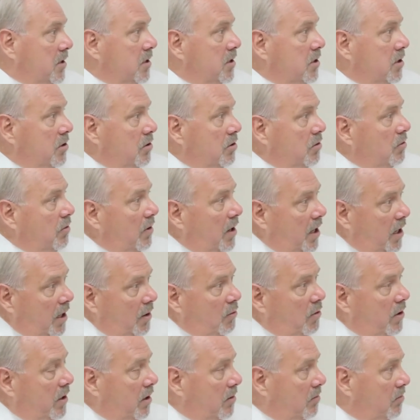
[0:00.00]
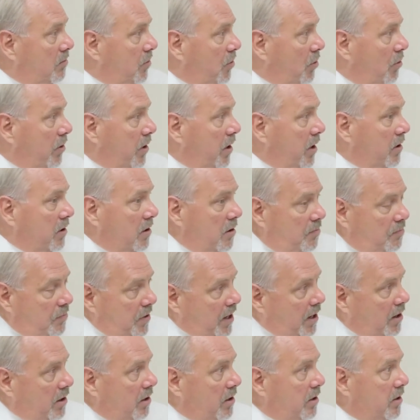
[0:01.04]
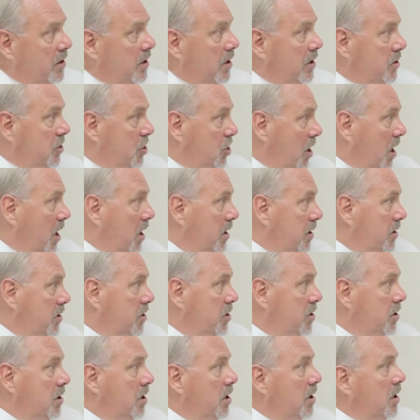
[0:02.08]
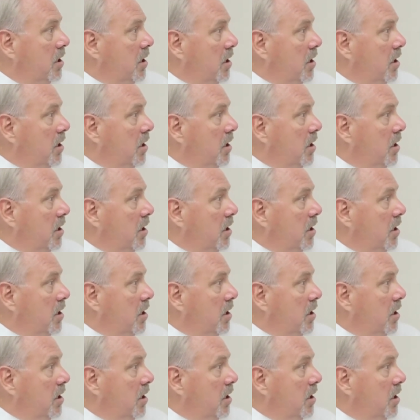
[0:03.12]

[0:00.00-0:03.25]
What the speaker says: to anyone, an employer, a parent, a judge,